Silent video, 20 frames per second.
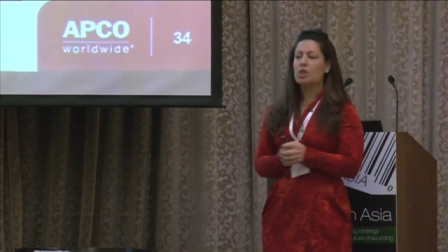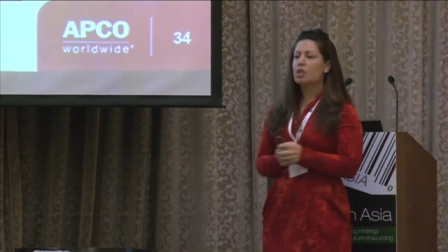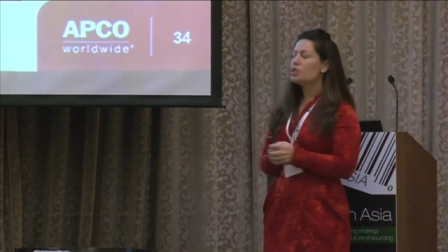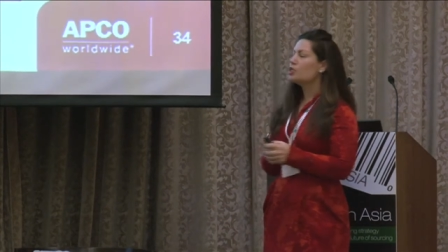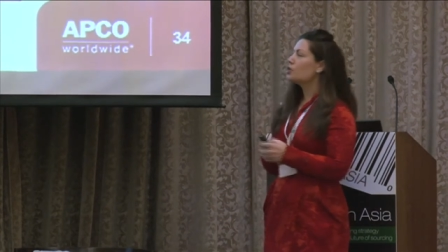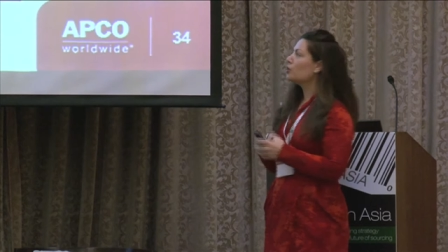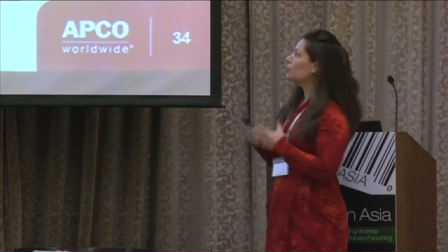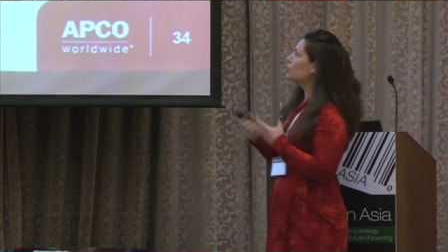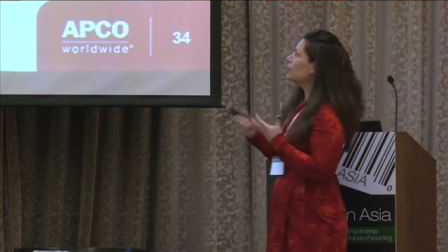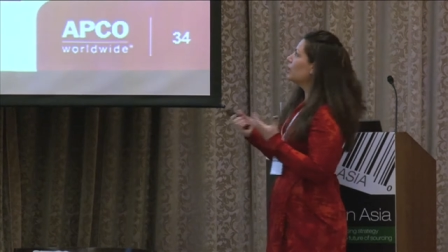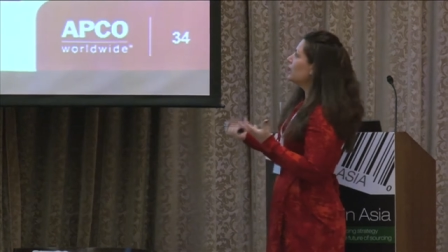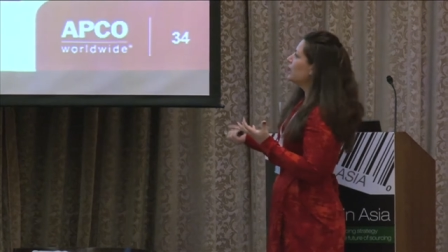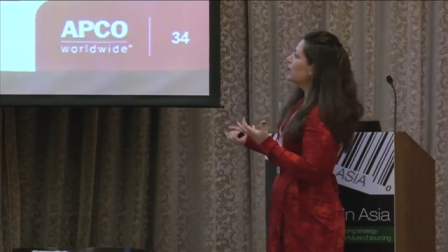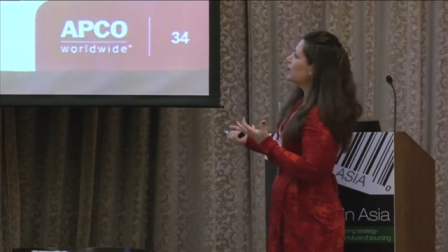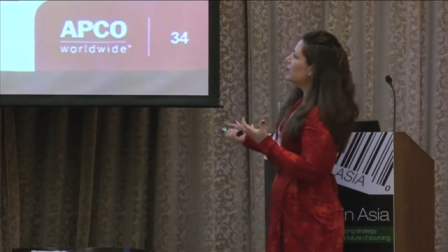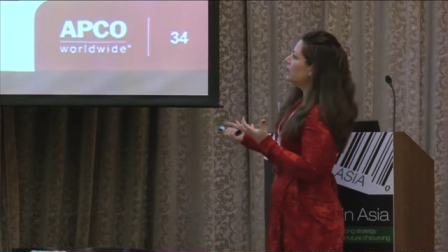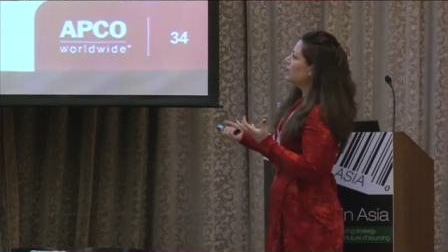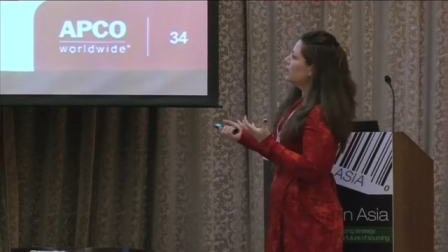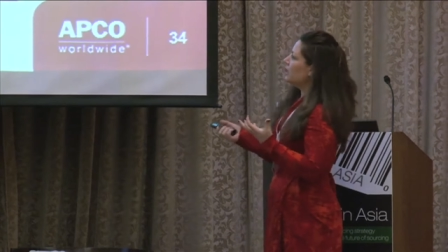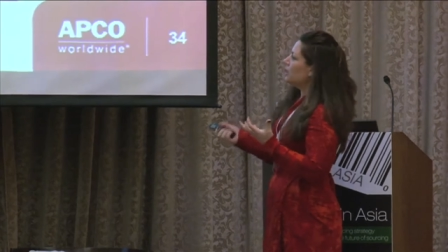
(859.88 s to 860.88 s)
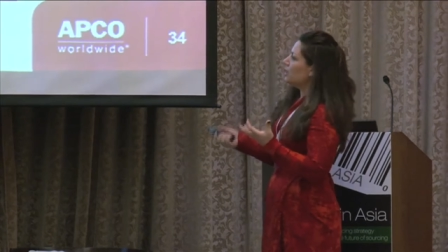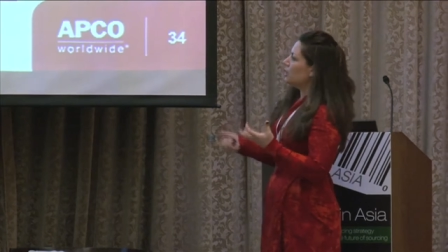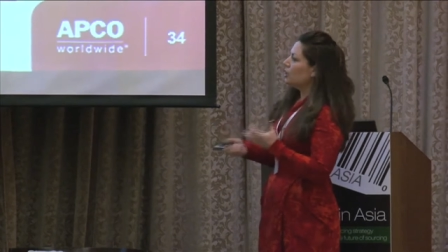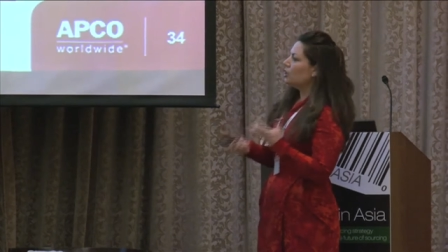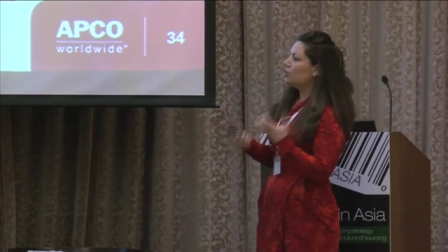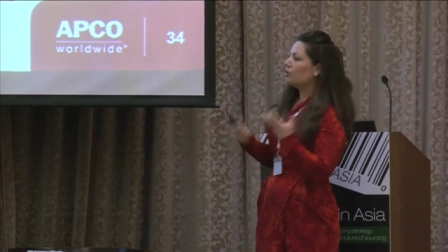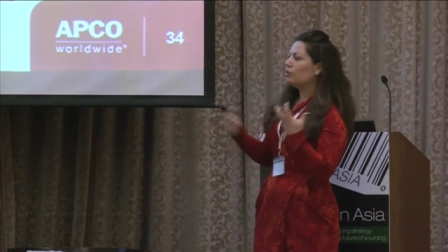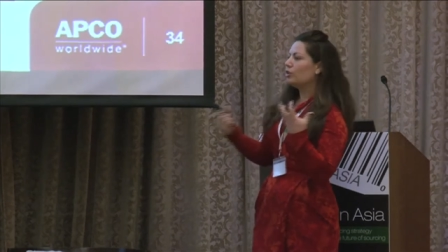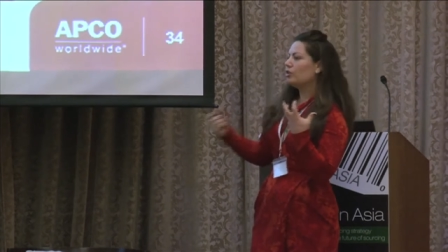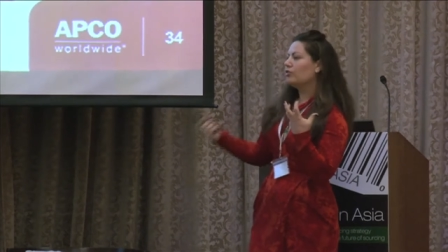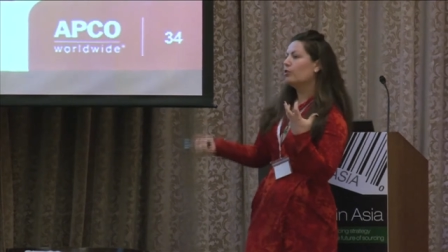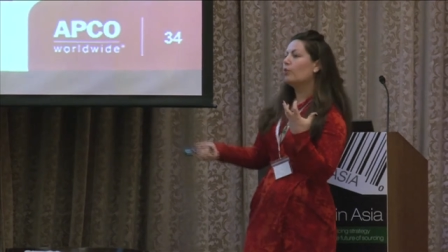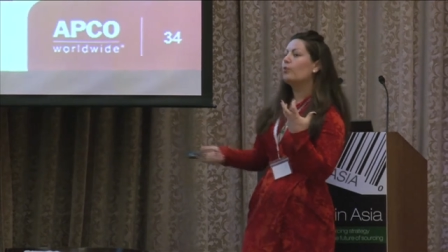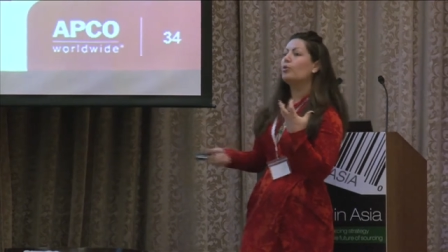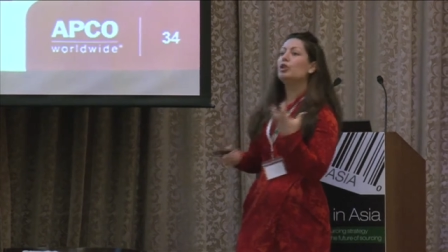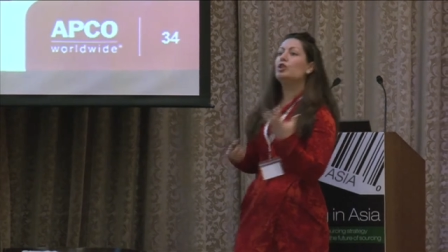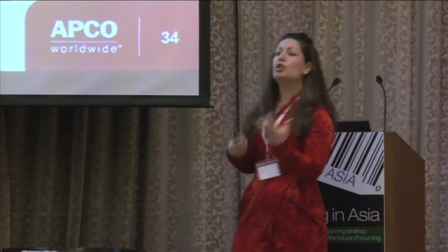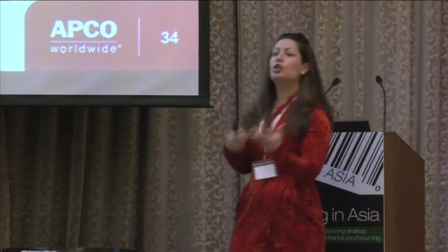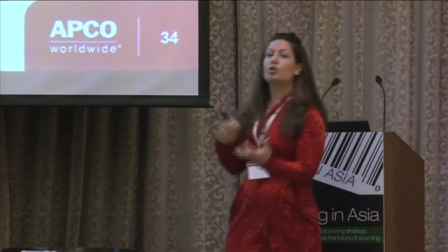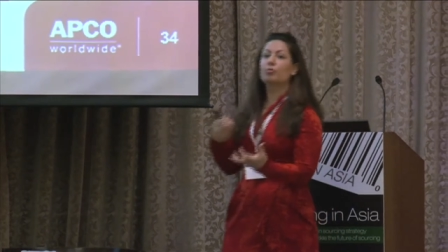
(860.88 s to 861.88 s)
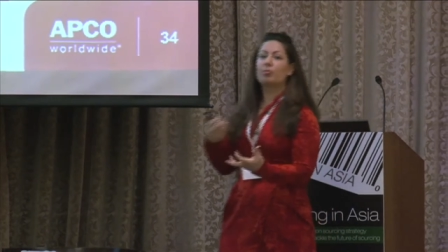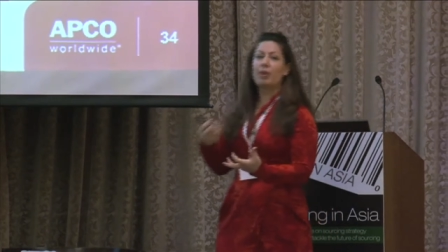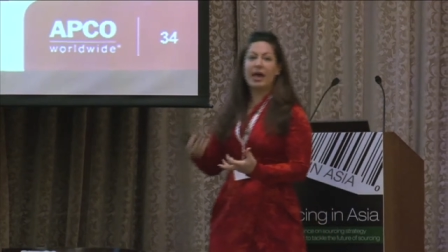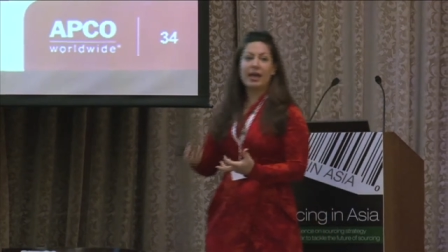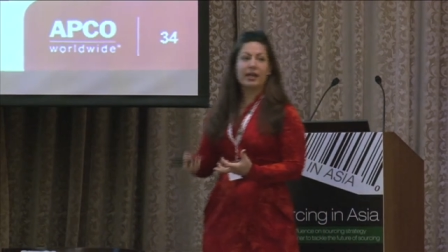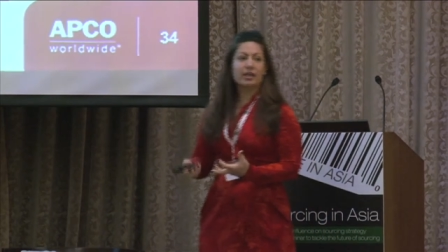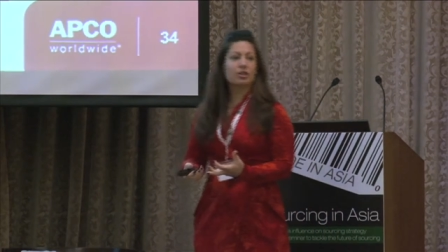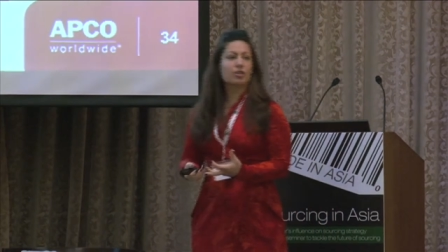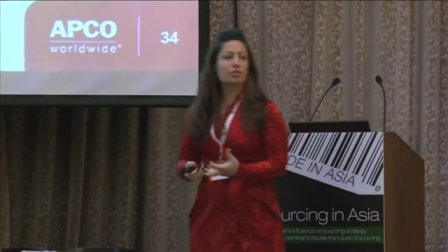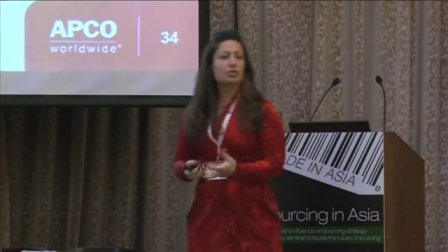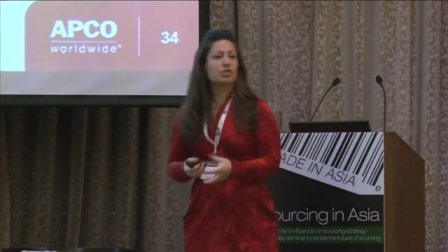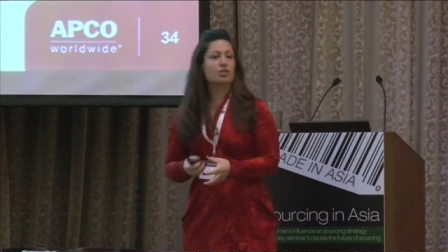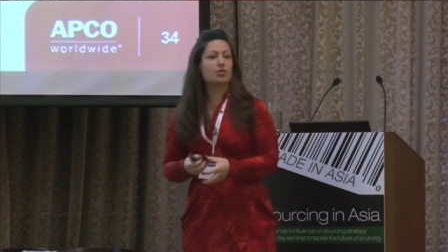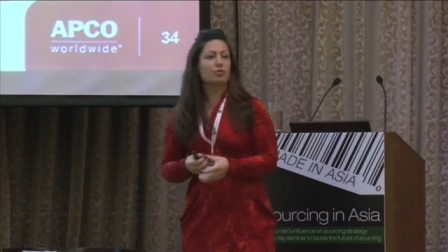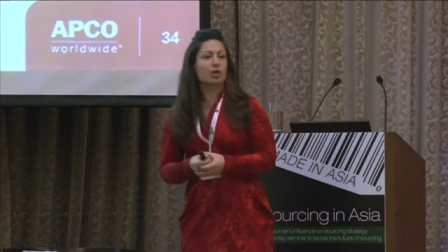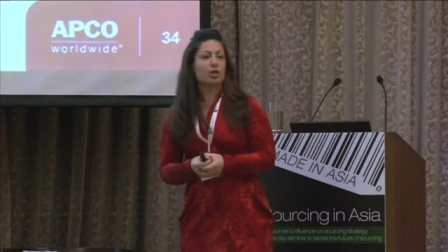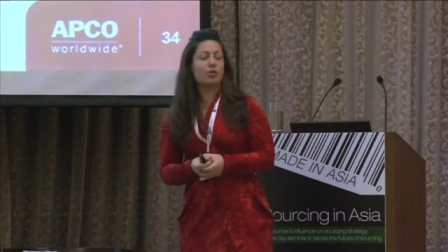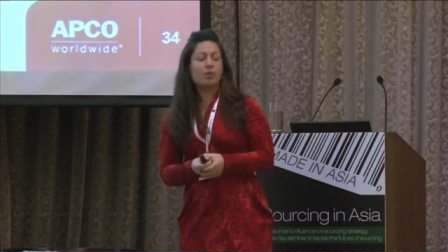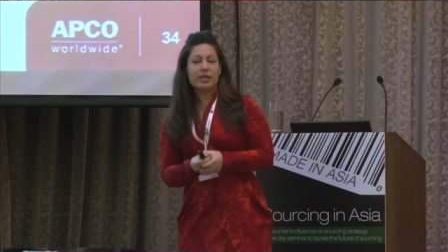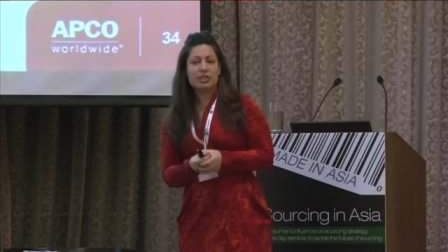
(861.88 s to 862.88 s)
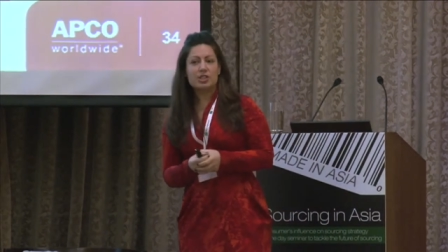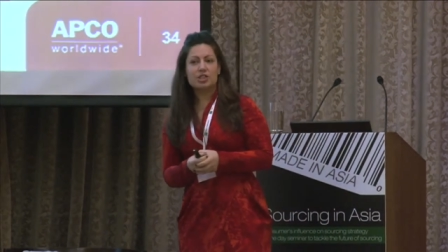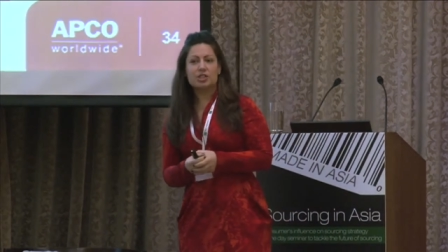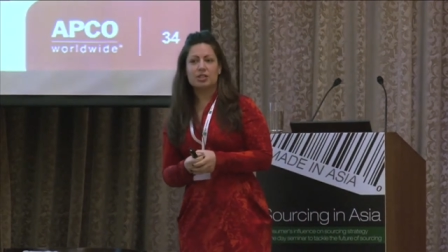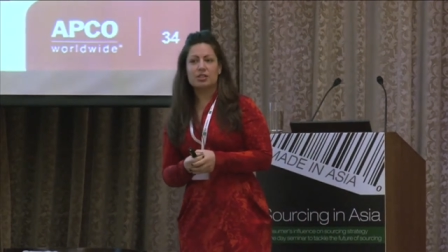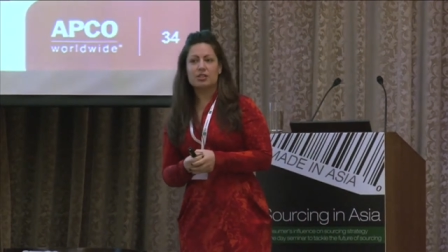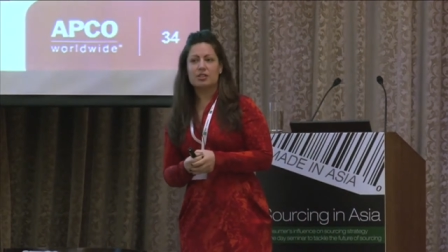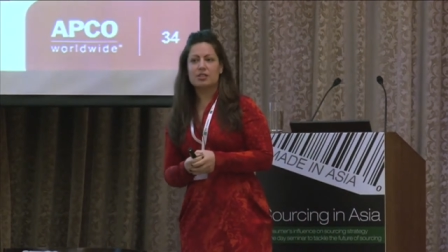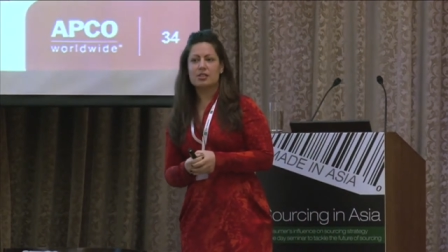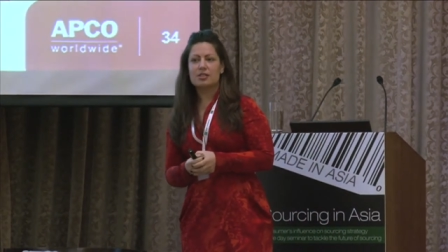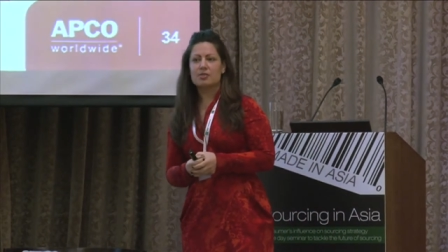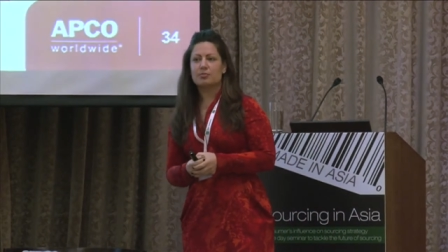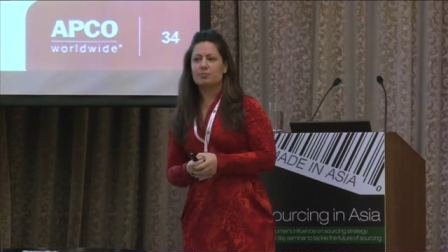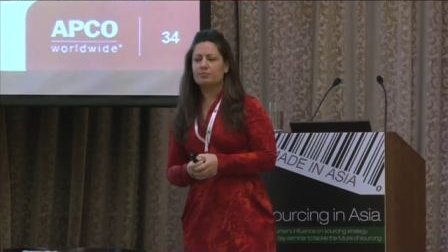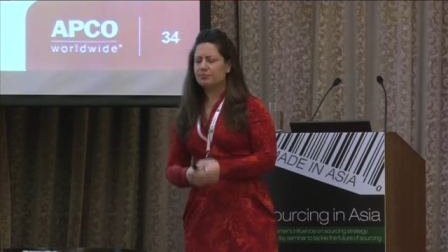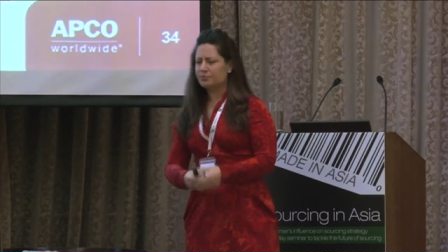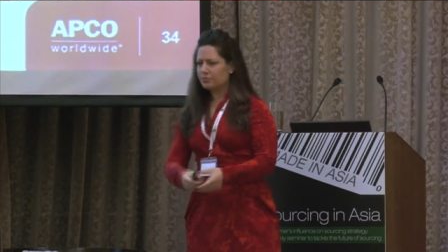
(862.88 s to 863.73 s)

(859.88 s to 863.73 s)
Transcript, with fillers: So, you know, if when we look back at those three questions,